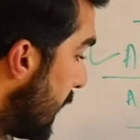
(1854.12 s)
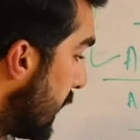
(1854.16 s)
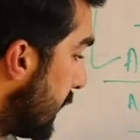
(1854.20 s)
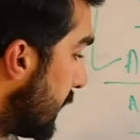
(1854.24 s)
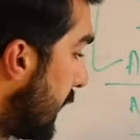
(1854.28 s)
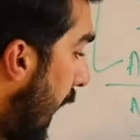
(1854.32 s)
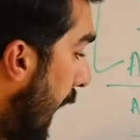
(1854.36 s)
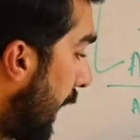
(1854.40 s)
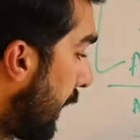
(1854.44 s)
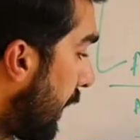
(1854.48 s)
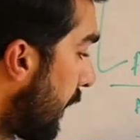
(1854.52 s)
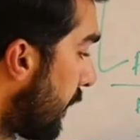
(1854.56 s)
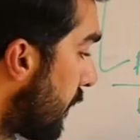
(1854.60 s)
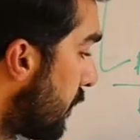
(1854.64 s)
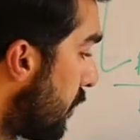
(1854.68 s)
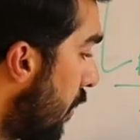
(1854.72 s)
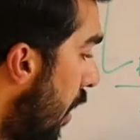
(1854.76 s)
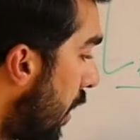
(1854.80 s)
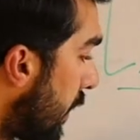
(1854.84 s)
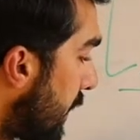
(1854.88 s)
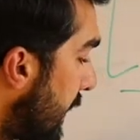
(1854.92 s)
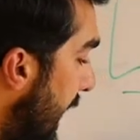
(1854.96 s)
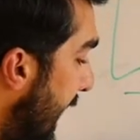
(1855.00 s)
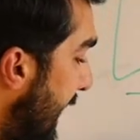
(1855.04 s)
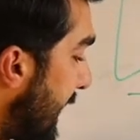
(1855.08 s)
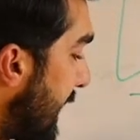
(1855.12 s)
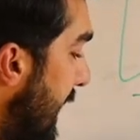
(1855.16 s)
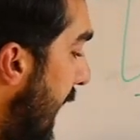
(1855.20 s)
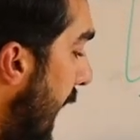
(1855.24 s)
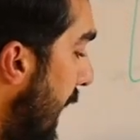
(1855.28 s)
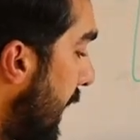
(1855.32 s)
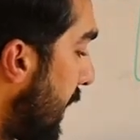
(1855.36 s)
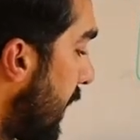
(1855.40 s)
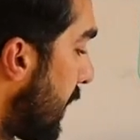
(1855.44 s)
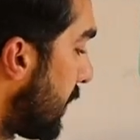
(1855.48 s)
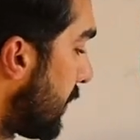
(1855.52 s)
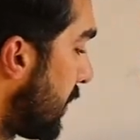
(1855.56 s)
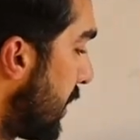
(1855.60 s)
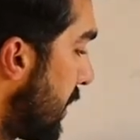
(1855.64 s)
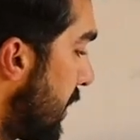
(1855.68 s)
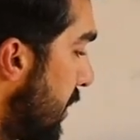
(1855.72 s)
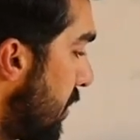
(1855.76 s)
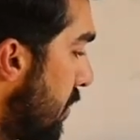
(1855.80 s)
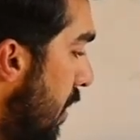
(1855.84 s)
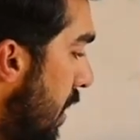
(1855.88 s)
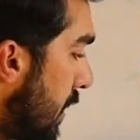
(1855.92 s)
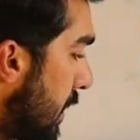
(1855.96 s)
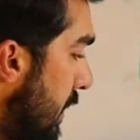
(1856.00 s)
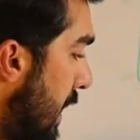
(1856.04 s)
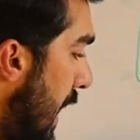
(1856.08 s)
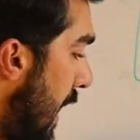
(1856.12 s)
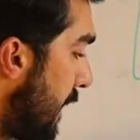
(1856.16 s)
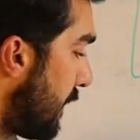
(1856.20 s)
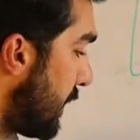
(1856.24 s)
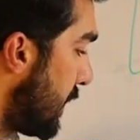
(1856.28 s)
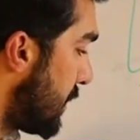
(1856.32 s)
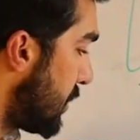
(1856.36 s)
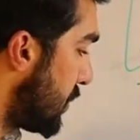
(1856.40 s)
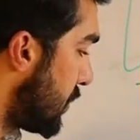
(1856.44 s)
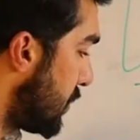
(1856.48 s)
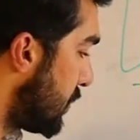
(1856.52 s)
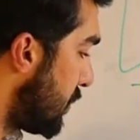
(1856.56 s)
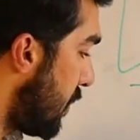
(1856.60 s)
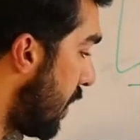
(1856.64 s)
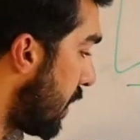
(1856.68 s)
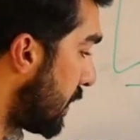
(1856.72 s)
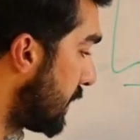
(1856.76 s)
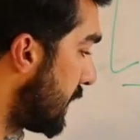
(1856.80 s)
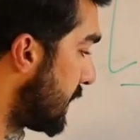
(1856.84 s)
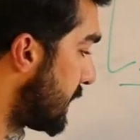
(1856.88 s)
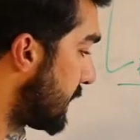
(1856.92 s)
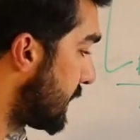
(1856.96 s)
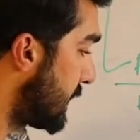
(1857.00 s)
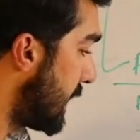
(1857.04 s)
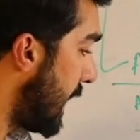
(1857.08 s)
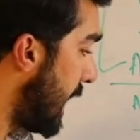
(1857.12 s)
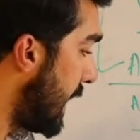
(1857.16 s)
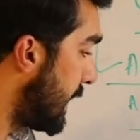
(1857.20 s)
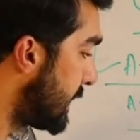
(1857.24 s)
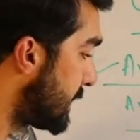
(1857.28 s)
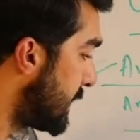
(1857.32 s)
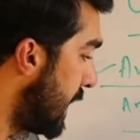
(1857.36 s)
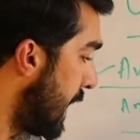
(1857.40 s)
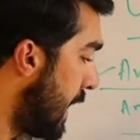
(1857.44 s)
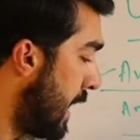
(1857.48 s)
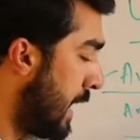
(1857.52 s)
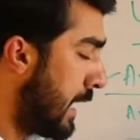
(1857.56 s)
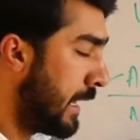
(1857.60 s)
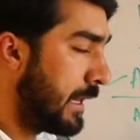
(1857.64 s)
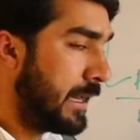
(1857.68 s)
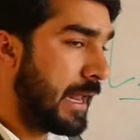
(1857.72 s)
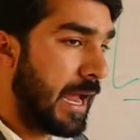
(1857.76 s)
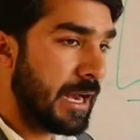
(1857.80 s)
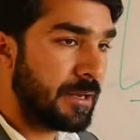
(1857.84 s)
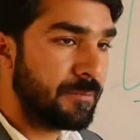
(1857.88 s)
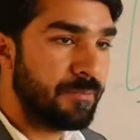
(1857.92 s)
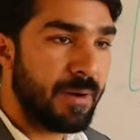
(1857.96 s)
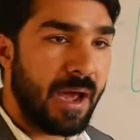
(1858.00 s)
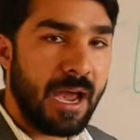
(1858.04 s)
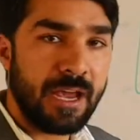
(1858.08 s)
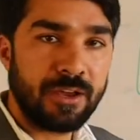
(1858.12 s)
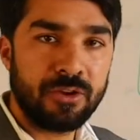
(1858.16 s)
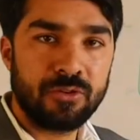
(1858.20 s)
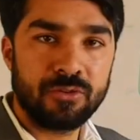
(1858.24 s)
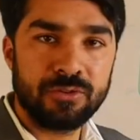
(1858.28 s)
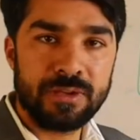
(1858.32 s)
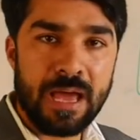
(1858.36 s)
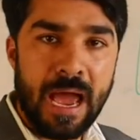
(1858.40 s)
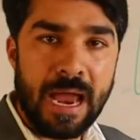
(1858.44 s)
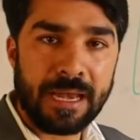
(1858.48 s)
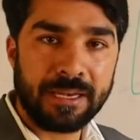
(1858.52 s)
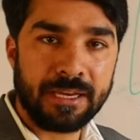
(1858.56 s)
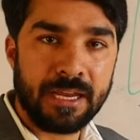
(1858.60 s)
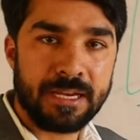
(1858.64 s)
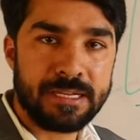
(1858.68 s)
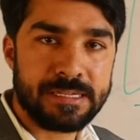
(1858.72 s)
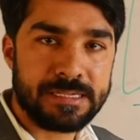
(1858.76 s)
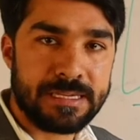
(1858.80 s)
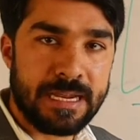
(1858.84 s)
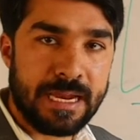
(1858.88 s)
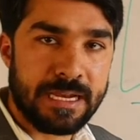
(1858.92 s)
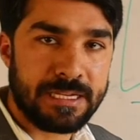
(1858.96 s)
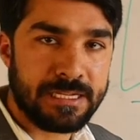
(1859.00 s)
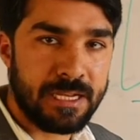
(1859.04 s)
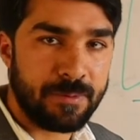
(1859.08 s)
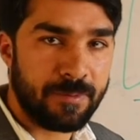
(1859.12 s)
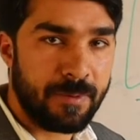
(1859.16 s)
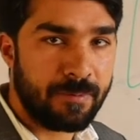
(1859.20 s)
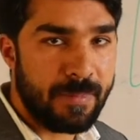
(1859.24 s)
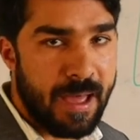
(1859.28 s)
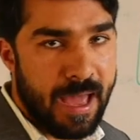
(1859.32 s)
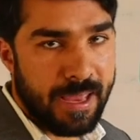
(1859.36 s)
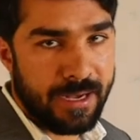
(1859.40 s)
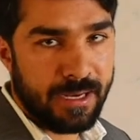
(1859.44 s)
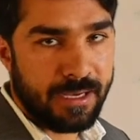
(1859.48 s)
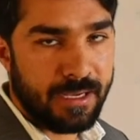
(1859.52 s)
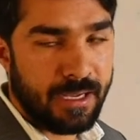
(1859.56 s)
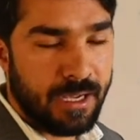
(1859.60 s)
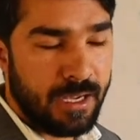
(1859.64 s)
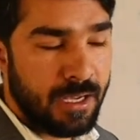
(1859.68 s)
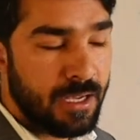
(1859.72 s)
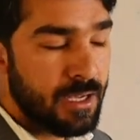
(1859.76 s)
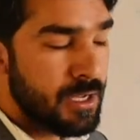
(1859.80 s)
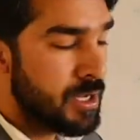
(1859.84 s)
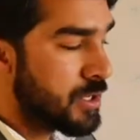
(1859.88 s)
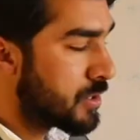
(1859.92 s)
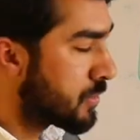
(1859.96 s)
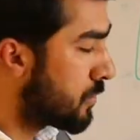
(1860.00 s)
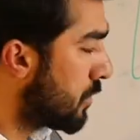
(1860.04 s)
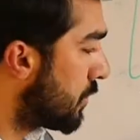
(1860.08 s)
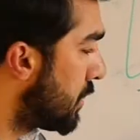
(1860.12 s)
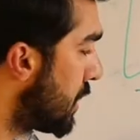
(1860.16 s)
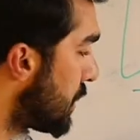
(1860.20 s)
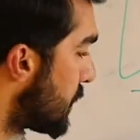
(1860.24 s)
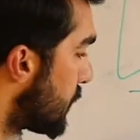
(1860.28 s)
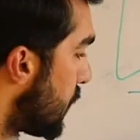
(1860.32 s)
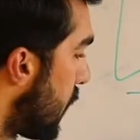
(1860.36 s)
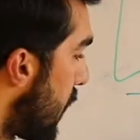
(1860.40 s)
that is North Atlantic Treaty Organization, or the states led by United States of America. So this